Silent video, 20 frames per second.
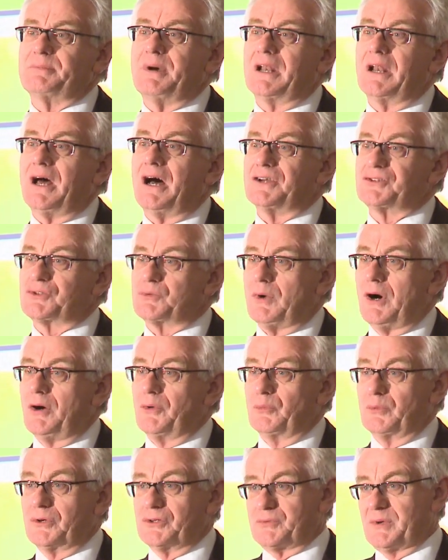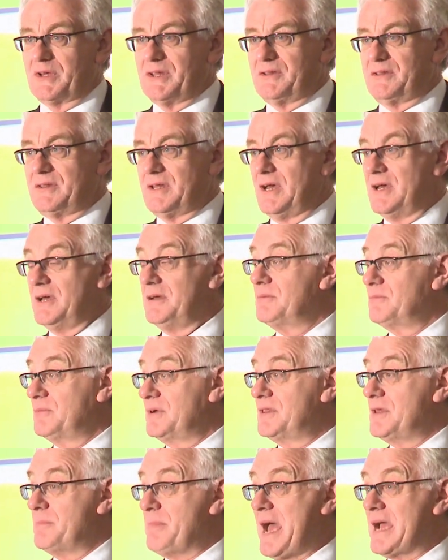My last one was with
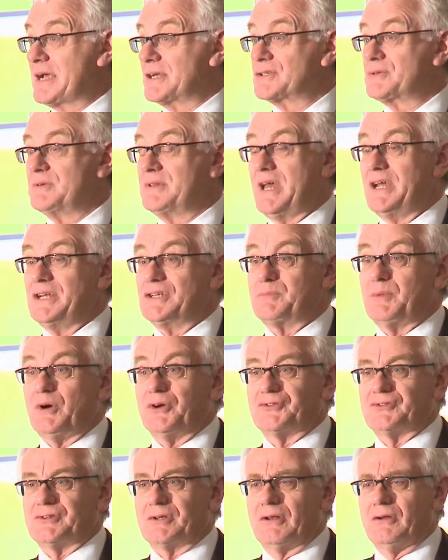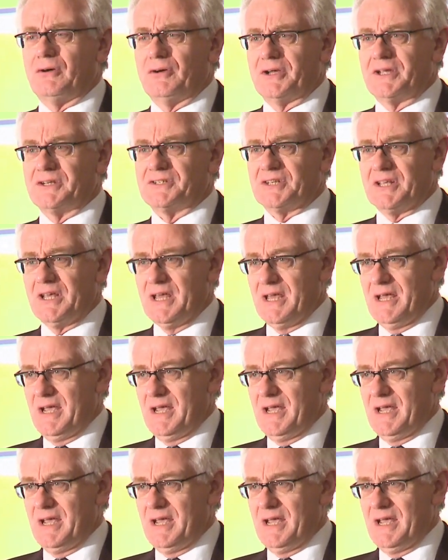the banks, with HBOS and Lloyds.